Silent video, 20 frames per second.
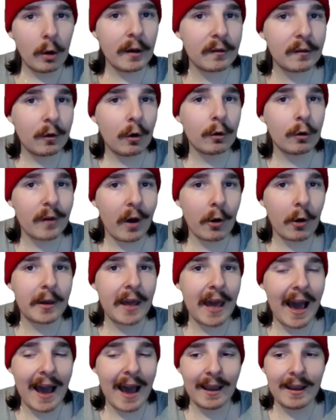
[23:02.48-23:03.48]
has looked
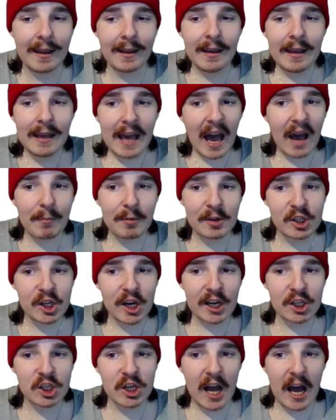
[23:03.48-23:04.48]
okay.
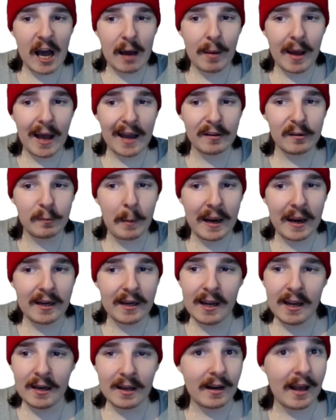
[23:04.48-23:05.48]
Abhishek Sharma has been
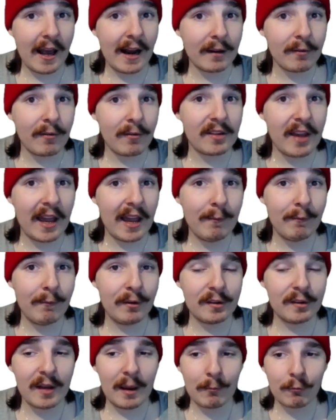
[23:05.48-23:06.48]
in and out of the team for
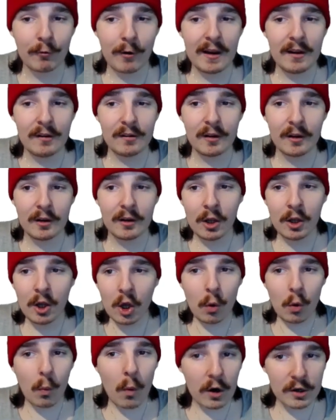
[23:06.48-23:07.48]
some reason.
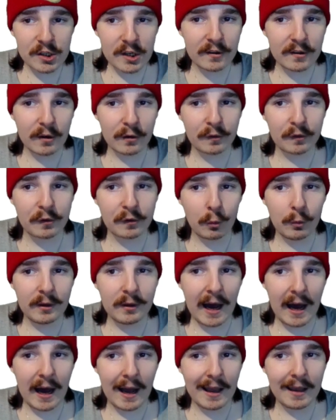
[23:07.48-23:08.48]
Washington
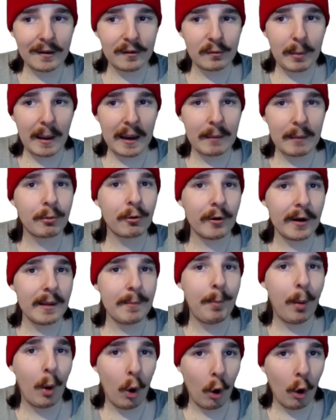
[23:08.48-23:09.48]
Sundar has been pretty
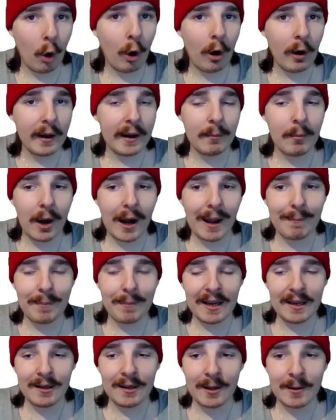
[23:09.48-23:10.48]
poor, in my
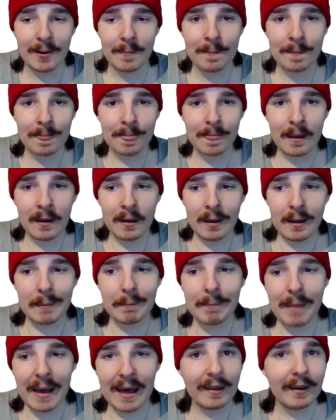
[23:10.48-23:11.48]
opinion.
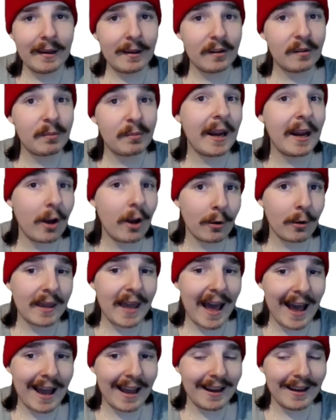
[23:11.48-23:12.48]
Malik has been
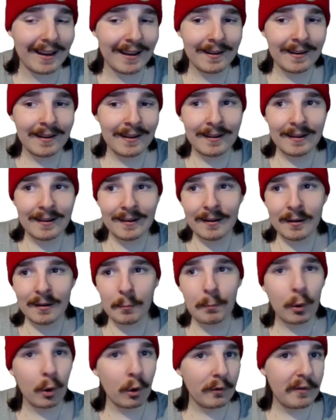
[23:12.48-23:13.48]
okay.
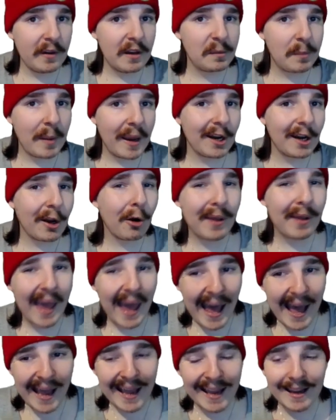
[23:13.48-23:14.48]
Boovy's been
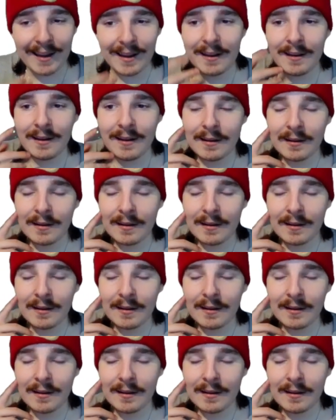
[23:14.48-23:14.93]
okay.